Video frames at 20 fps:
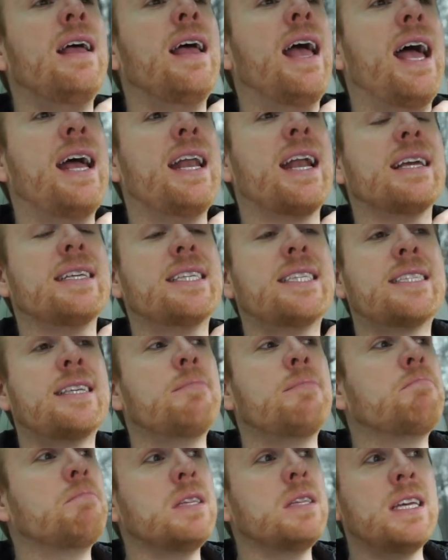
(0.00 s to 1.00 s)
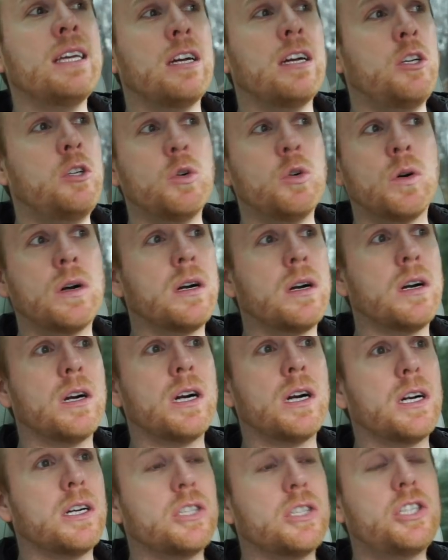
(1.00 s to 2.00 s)
and I simply adore
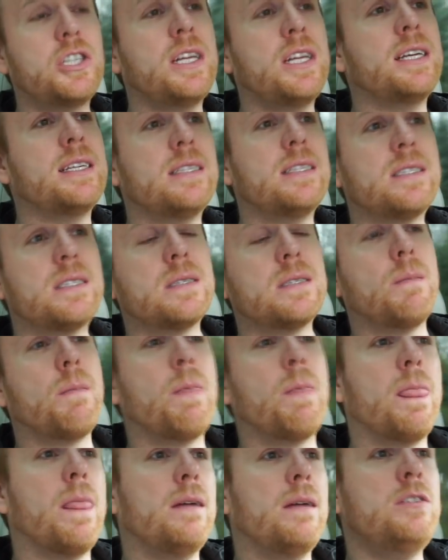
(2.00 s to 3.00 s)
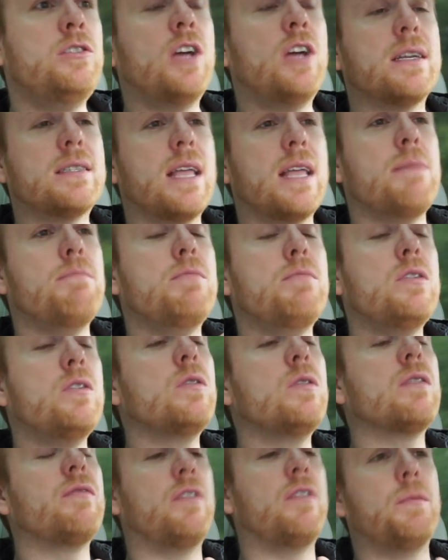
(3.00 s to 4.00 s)
her. She is just a
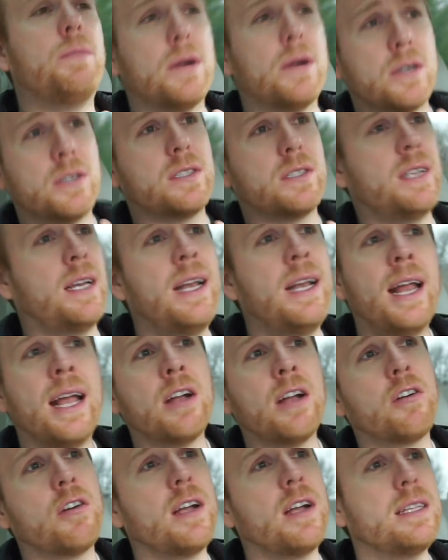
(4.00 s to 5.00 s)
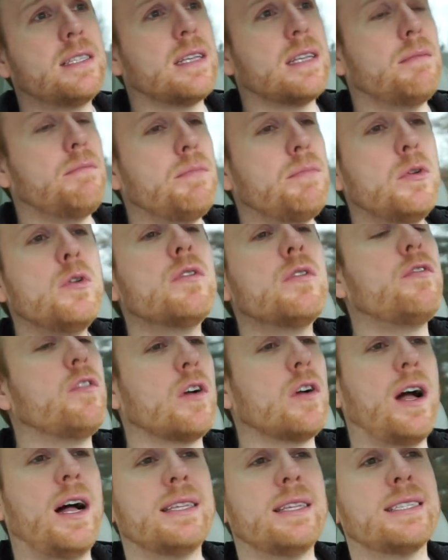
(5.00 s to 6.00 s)
beautiful person and creates beautiful
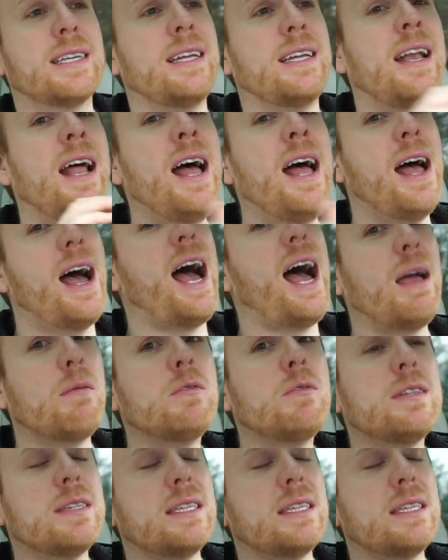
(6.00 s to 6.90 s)
content. I will